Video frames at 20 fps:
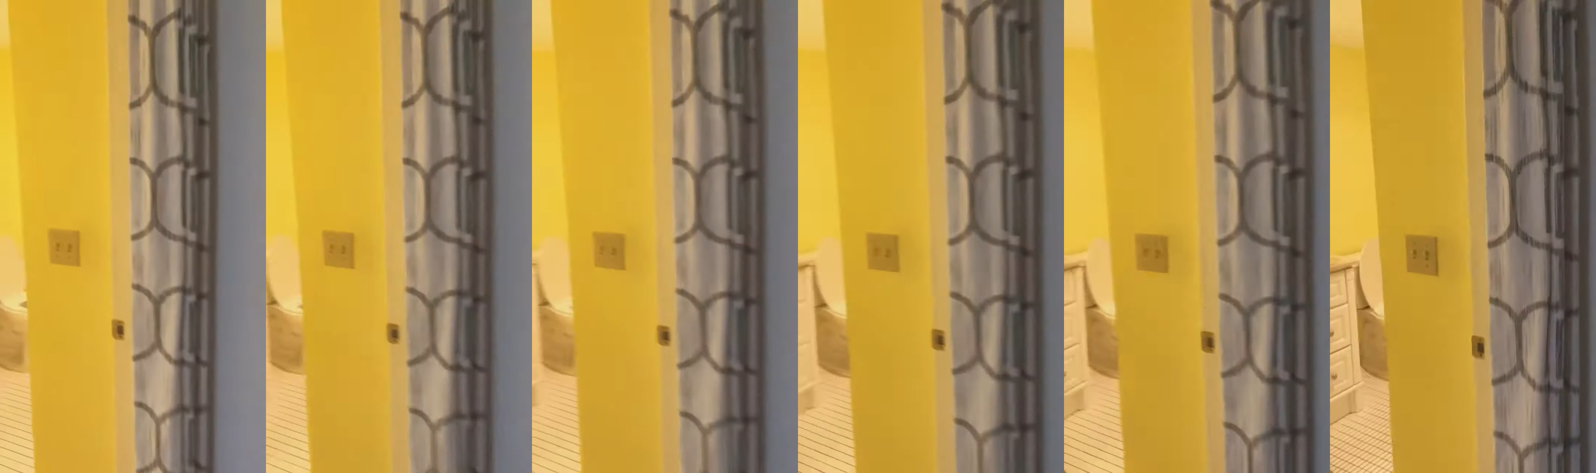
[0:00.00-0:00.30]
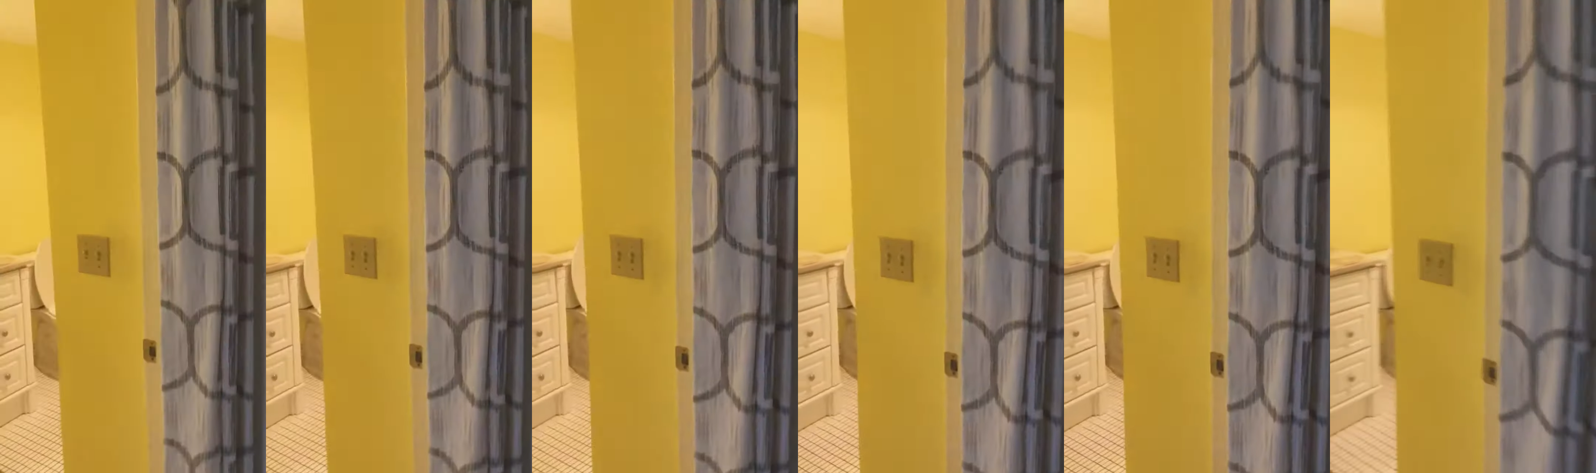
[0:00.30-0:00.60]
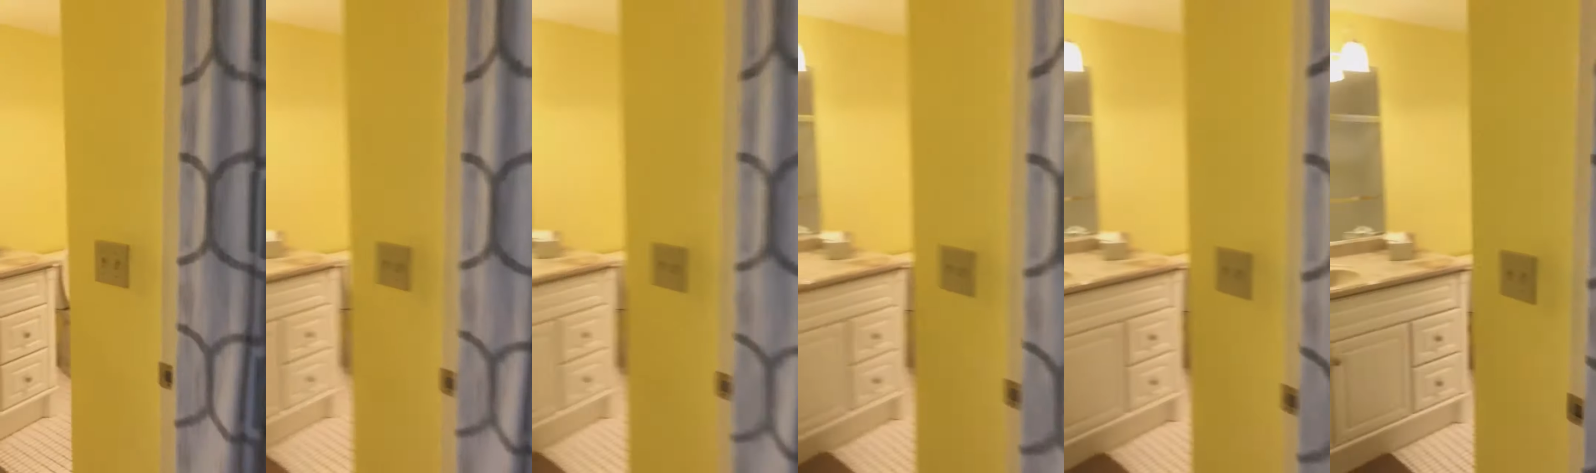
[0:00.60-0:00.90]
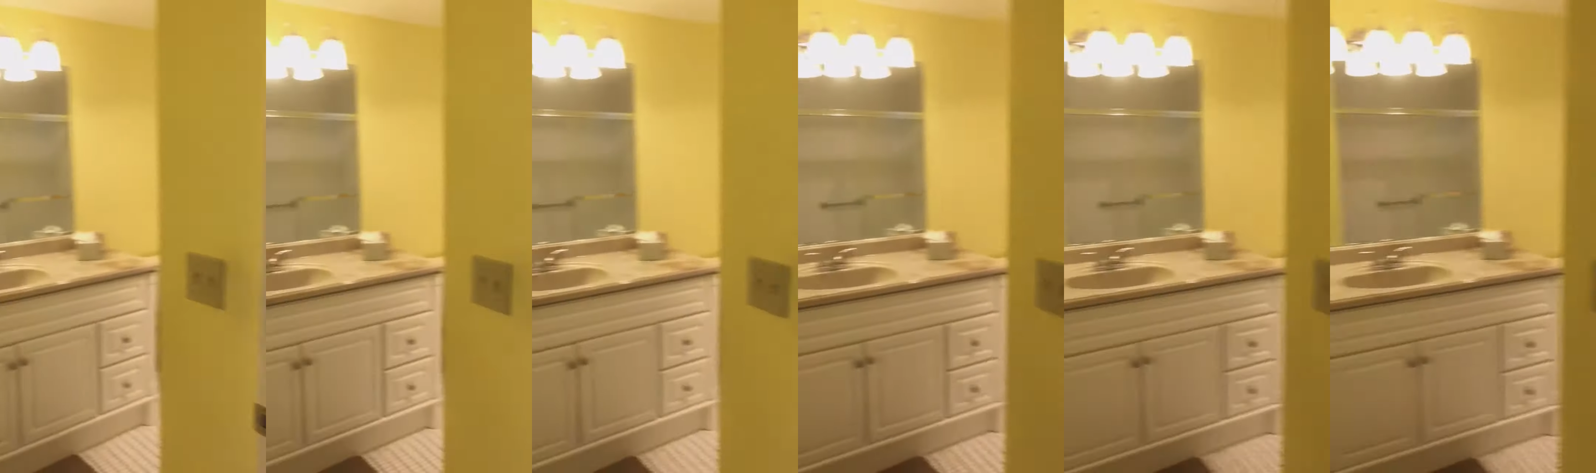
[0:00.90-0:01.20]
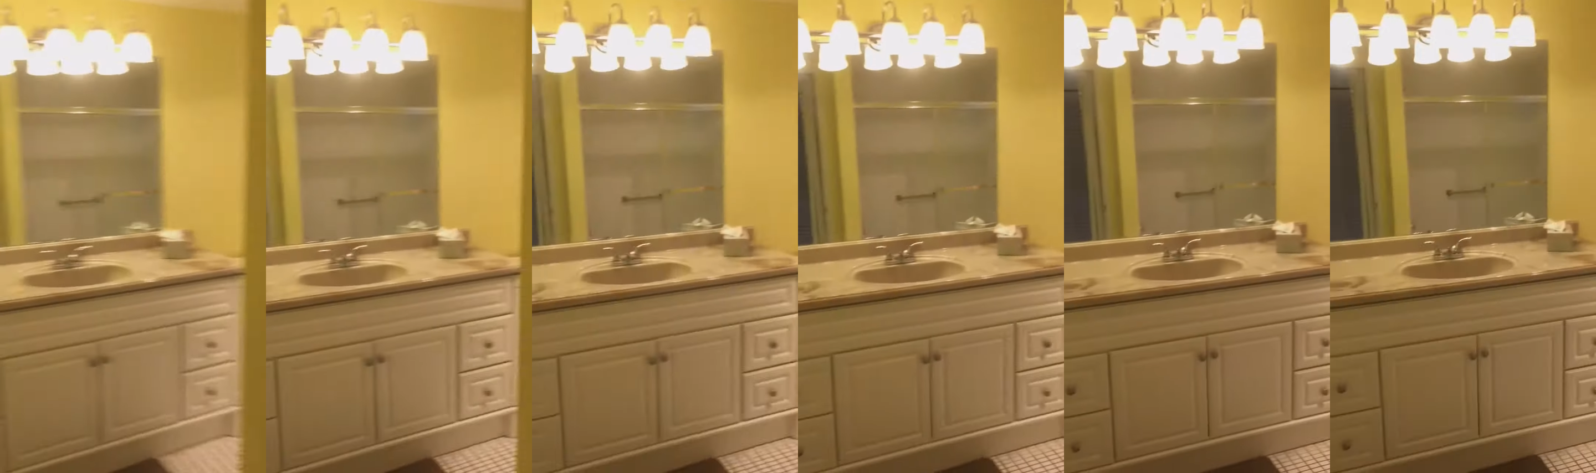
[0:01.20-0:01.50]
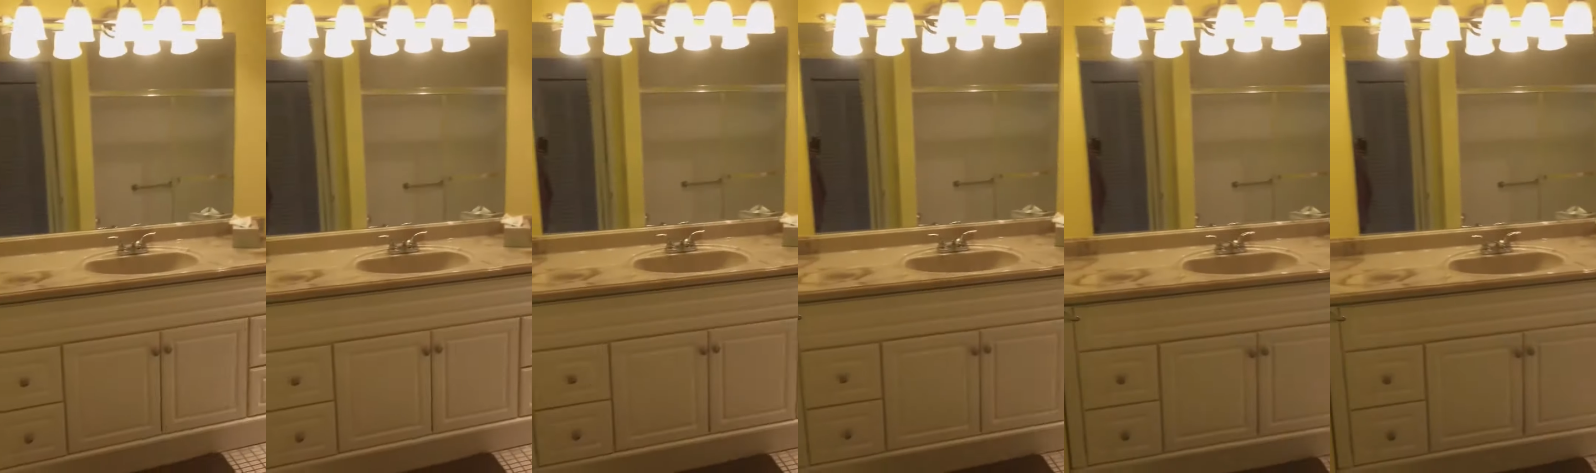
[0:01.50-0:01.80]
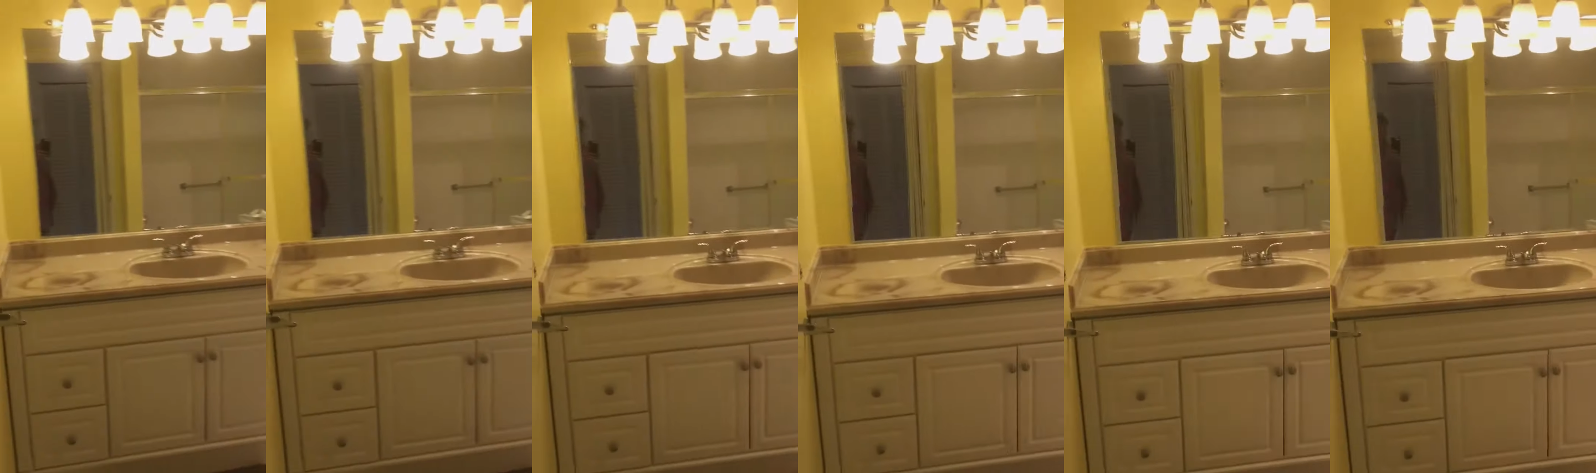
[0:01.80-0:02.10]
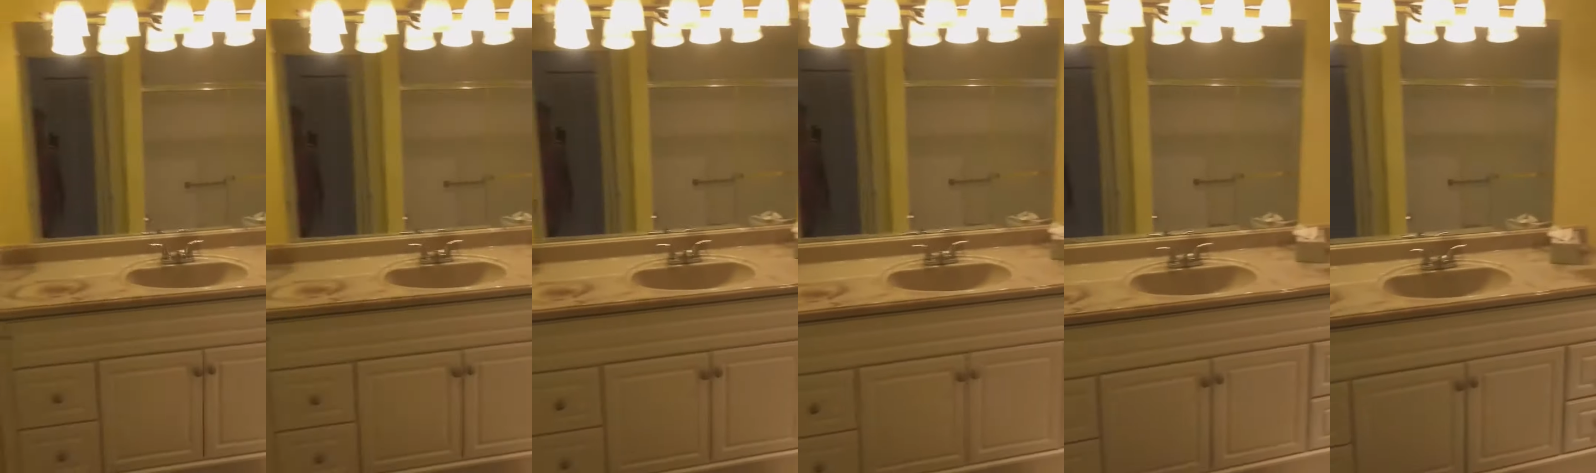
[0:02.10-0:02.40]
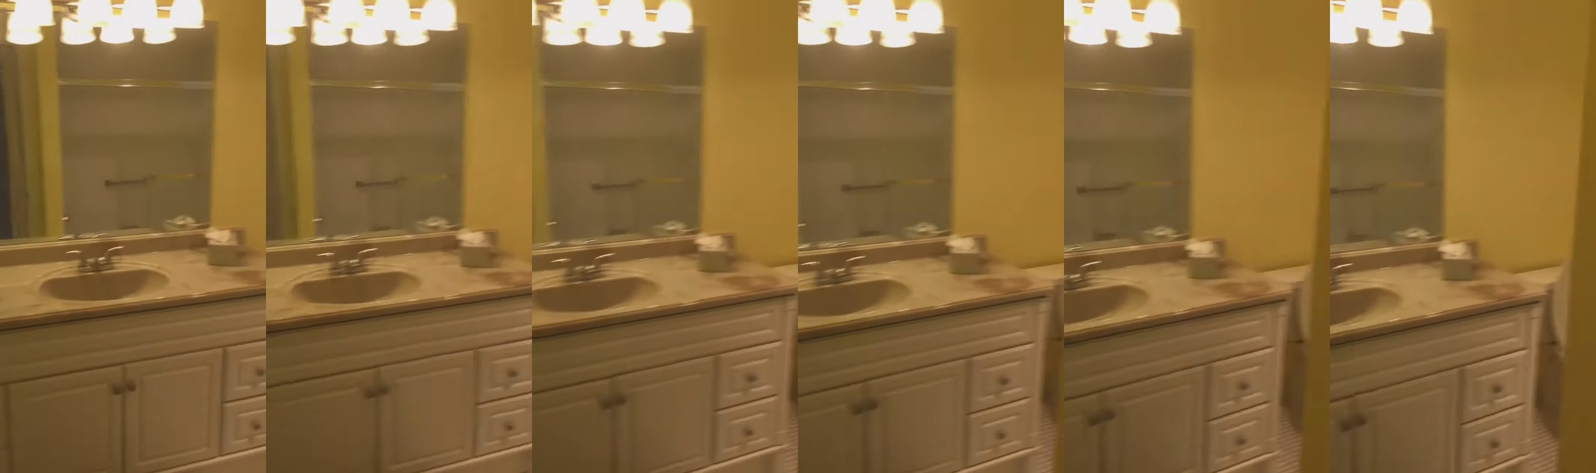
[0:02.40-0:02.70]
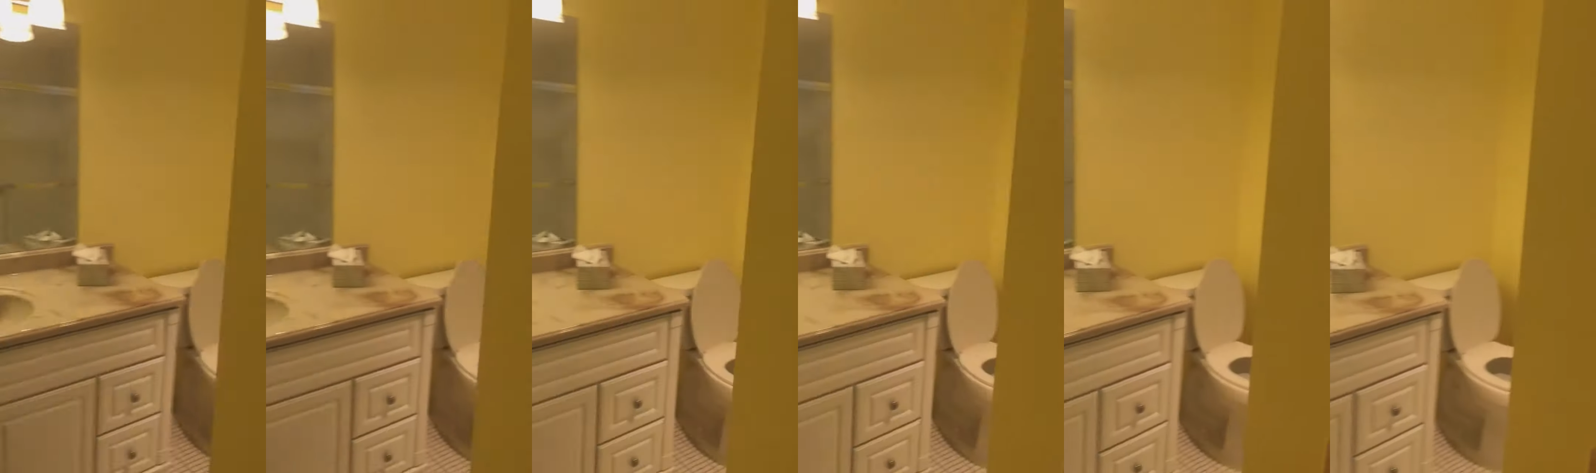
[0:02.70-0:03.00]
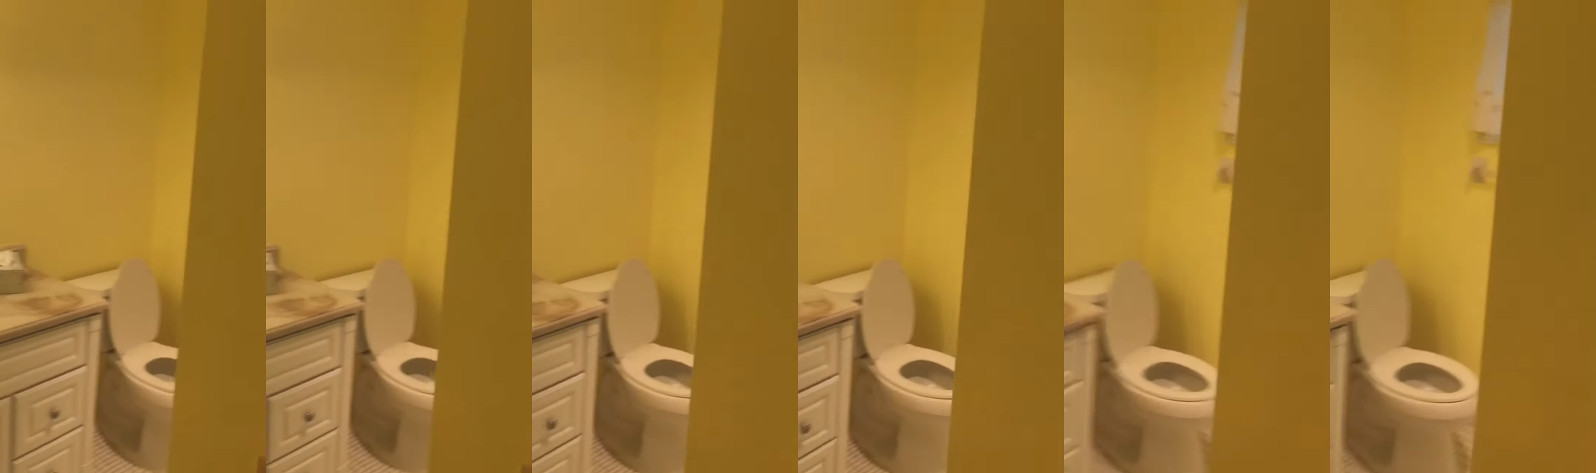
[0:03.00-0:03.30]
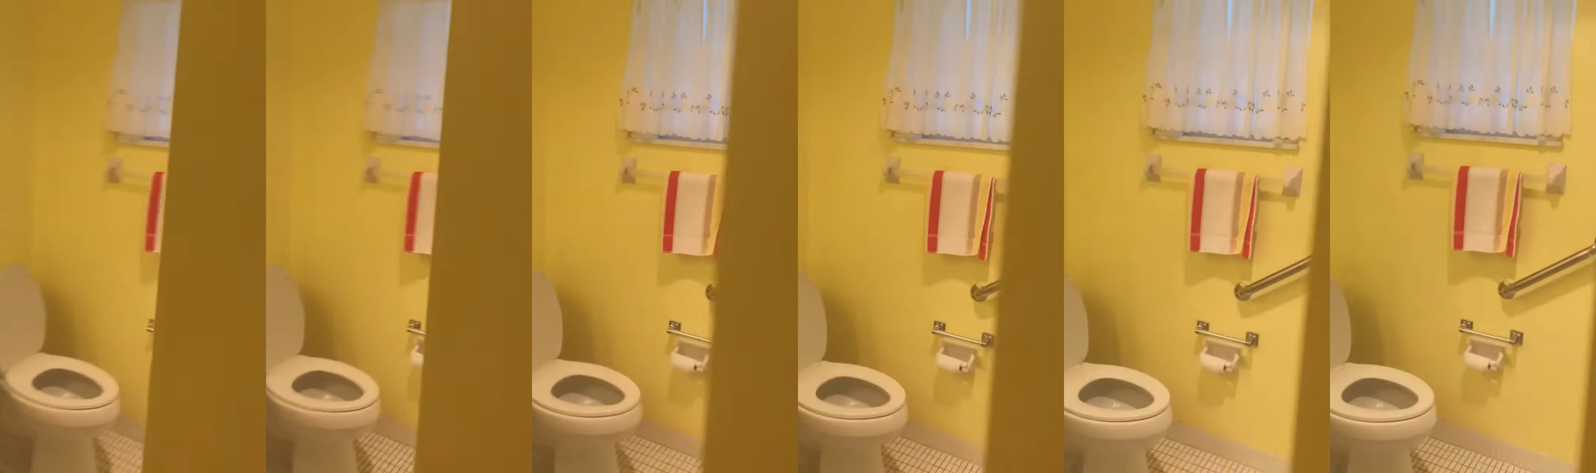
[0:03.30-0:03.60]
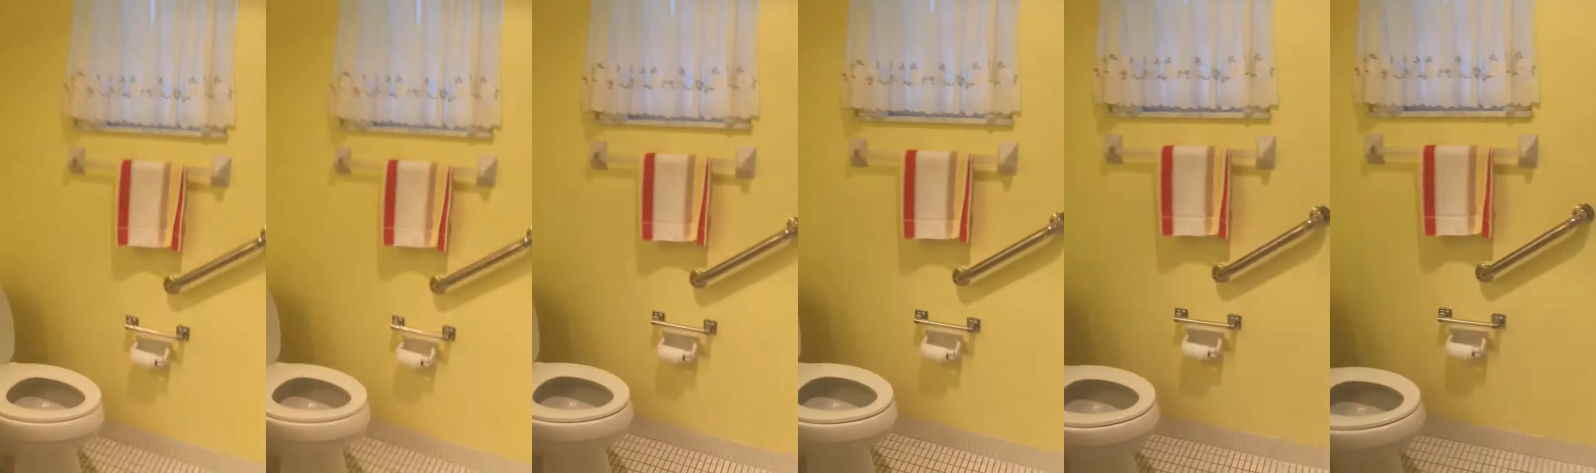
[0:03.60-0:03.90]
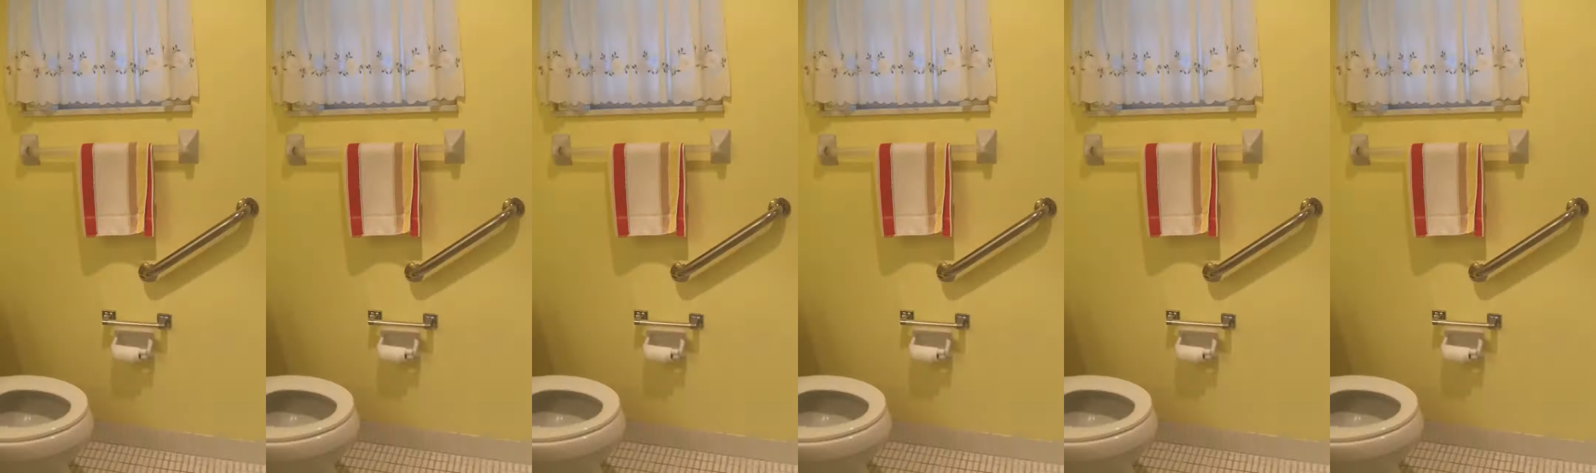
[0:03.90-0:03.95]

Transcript: (no speaker visible)